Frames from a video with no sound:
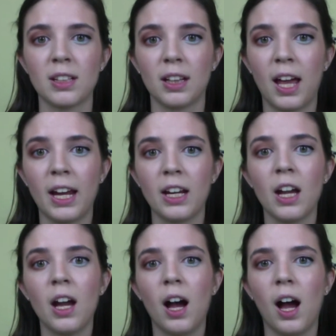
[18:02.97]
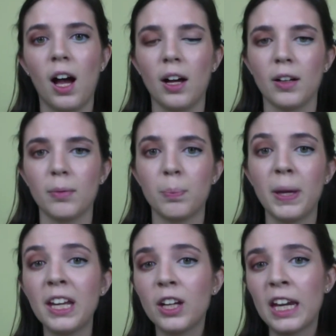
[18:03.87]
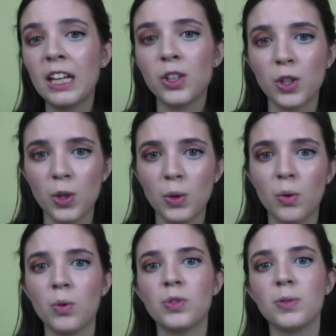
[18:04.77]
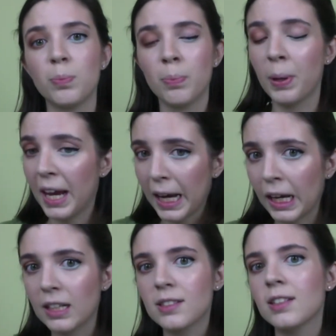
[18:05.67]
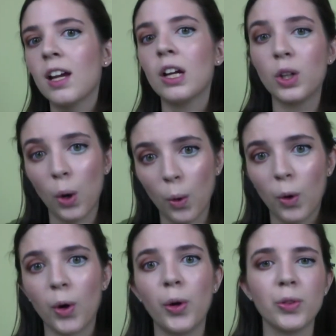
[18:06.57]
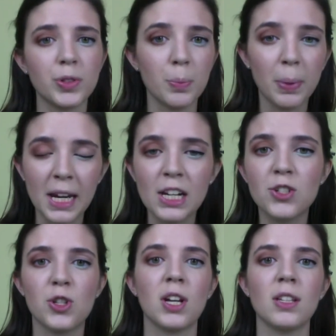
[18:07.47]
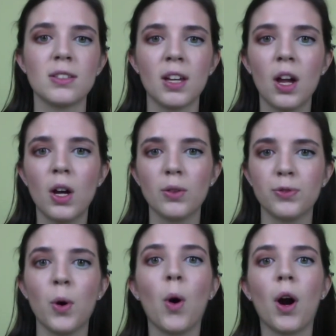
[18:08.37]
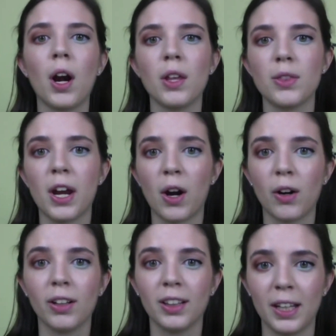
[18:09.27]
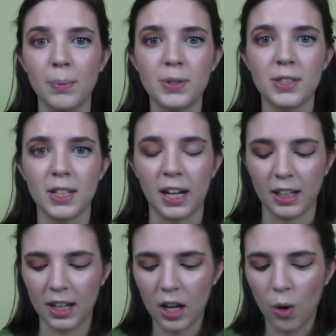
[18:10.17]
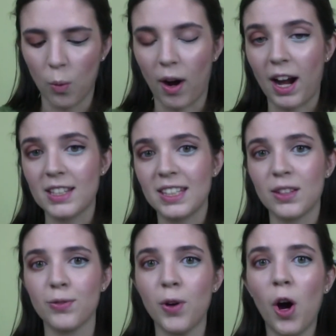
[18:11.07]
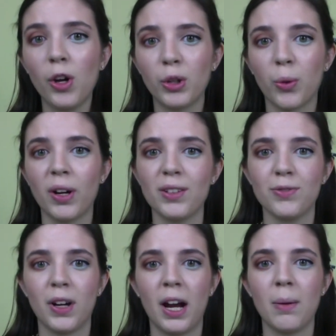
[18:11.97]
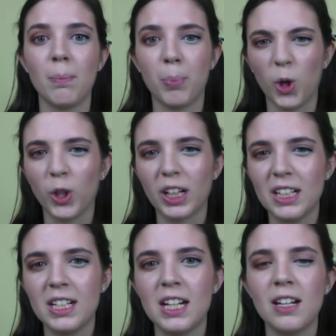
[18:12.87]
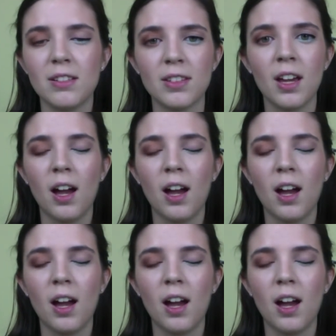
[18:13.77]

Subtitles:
like pinky nudes, pinks, corals, peaches for their lipstick. Whereas in the fall, you're going to find burgundies,